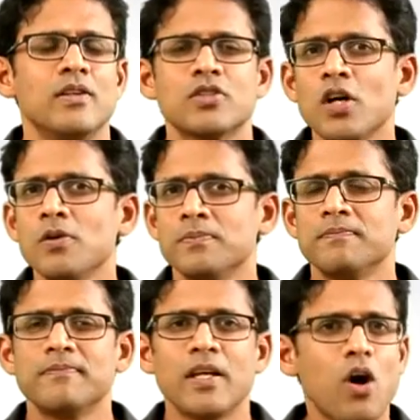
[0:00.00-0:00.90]

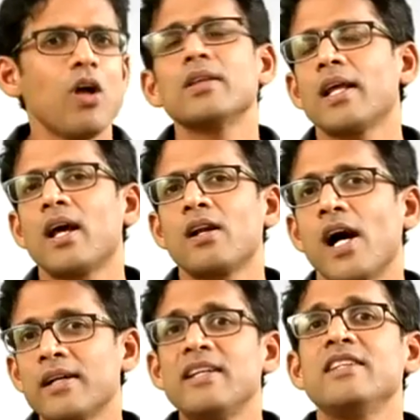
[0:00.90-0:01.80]
So, in all, there
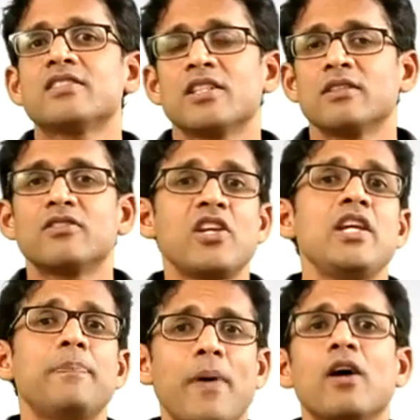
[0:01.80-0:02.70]
are at least
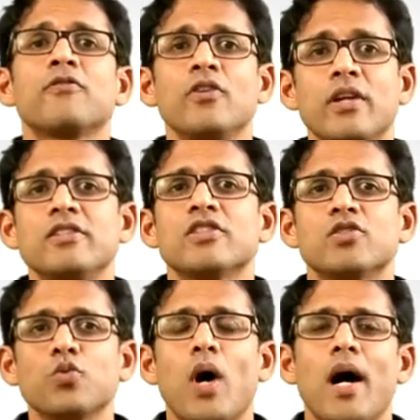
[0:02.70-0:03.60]
three powerful
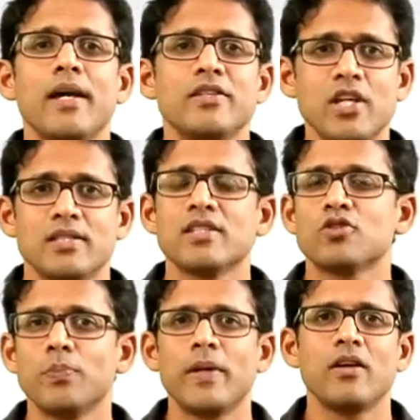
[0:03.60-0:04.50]
reasons why chasing
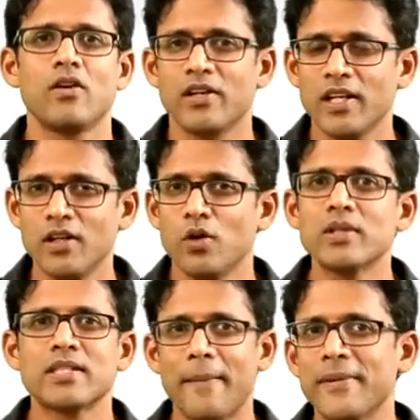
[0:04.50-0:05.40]
superiority
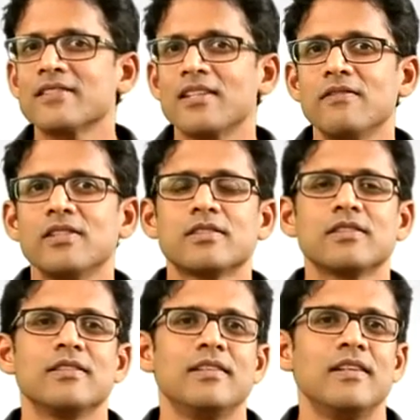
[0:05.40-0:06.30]
lowers happiness
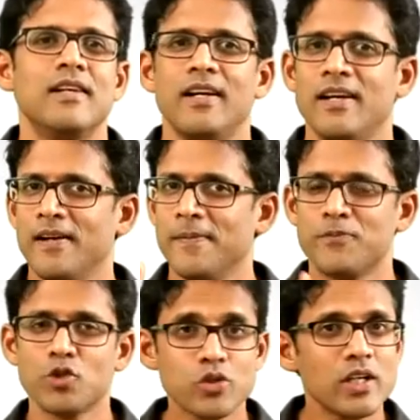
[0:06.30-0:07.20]
levels
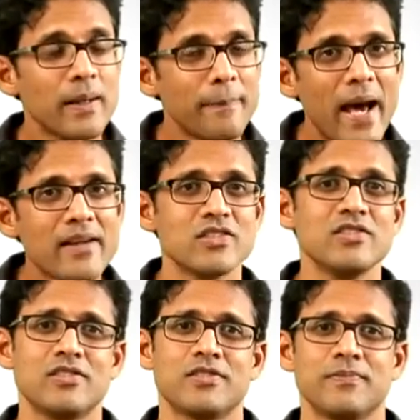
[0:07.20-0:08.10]
um, social
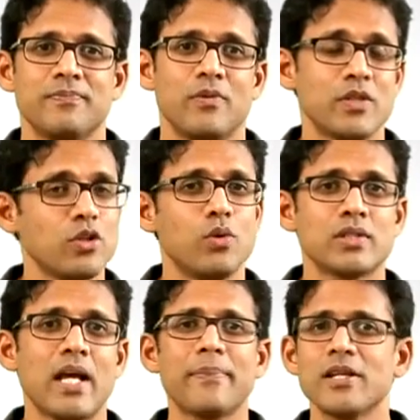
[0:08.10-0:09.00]
comparisons, which
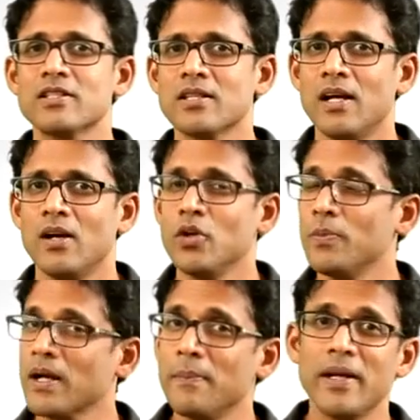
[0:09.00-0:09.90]
lowers happiness,
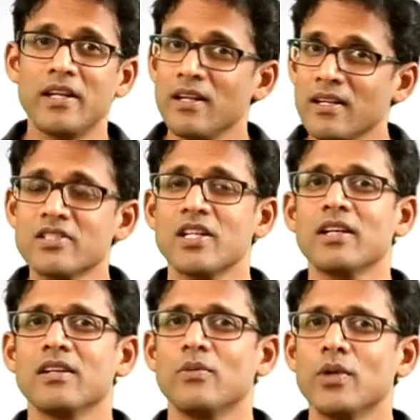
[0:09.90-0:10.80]
you become
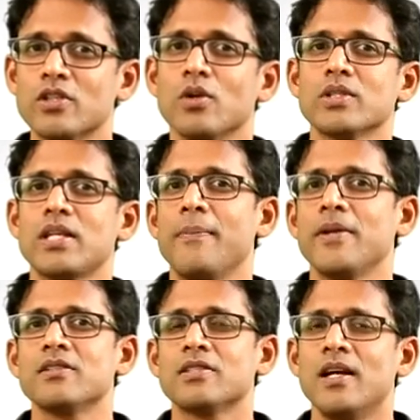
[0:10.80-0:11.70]
materialistic, which lowers
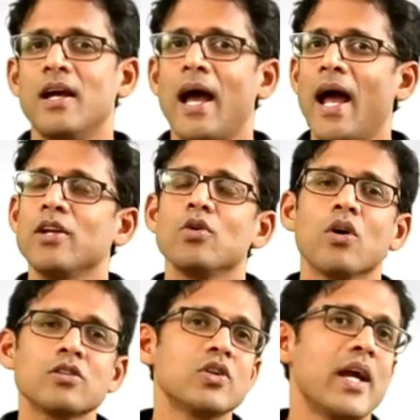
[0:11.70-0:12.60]
happiness, and you
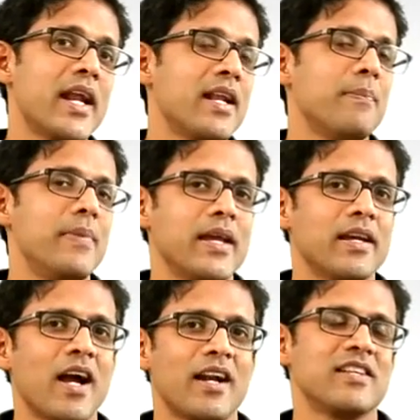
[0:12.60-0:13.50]
also end up
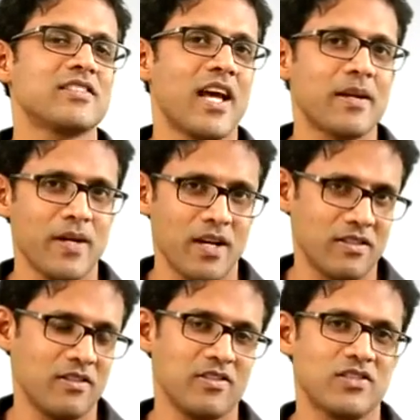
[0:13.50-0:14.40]
being disliked by
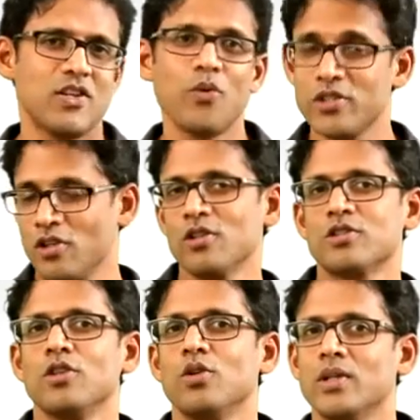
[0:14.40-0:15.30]
others, which
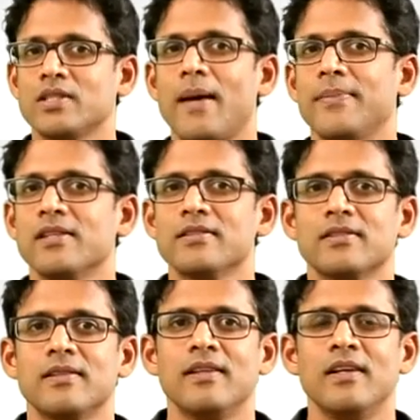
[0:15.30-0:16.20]
also lowers
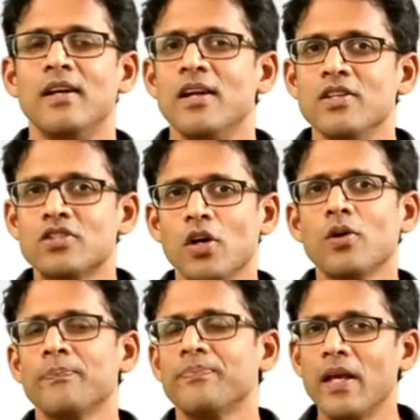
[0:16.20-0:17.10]
happiness. So
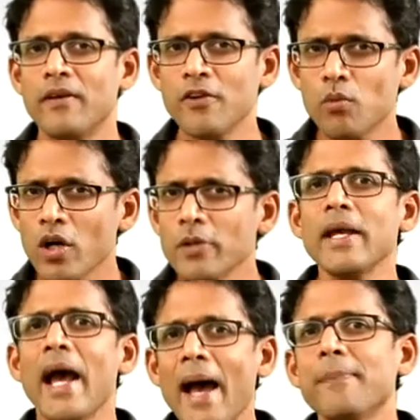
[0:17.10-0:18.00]
if you want to
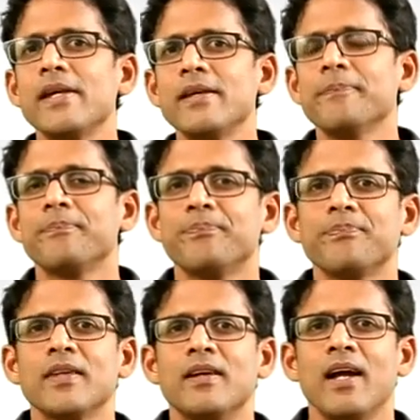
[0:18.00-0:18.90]
be happy,
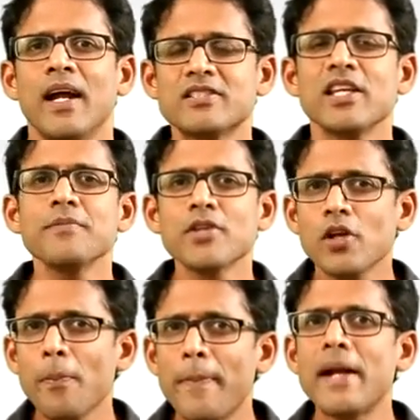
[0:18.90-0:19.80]
it seems
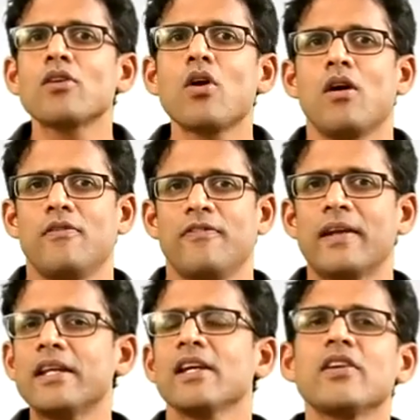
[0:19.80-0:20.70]
that you're better off
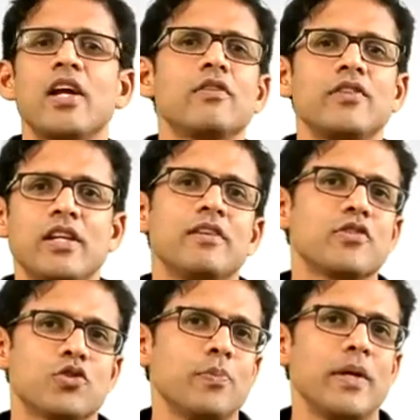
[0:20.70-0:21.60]
getting rid of the need
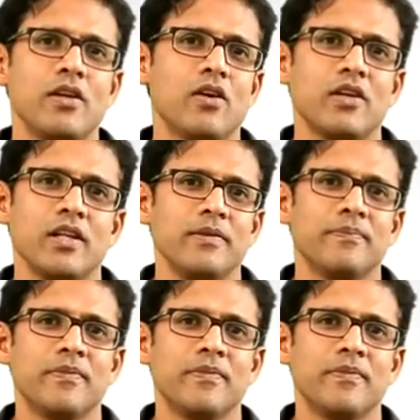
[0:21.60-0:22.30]
for superiority.